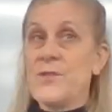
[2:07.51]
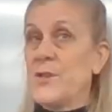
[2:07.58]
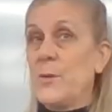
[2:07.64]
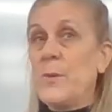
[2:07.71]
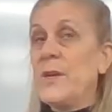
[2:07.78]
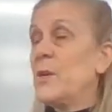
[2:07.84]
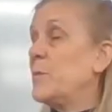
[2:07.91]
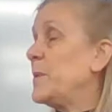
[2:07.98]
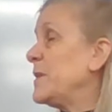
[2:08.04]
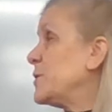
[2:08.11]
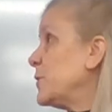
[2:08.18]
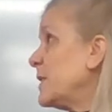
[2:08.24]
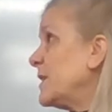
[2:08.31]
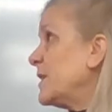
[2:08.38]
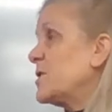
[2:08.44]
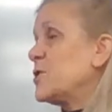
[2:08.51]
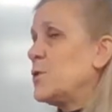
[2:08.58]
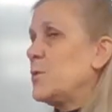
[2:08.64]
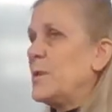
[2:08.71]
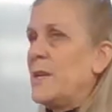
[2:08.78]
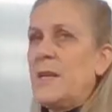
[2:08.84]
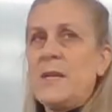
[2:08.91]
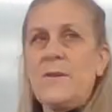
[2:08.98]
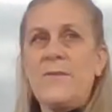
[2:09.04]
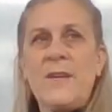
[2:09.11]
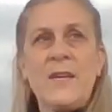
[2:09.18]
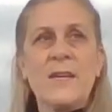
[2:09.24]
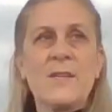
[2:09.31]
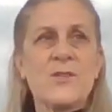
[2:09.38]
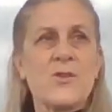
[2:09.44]
So we could be doing this to an e of
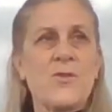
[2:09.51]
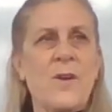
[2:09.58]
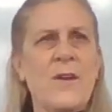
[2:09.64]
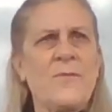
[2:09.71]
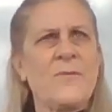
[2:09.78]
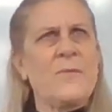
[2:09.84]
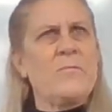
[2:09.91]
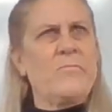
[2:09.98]
x graph,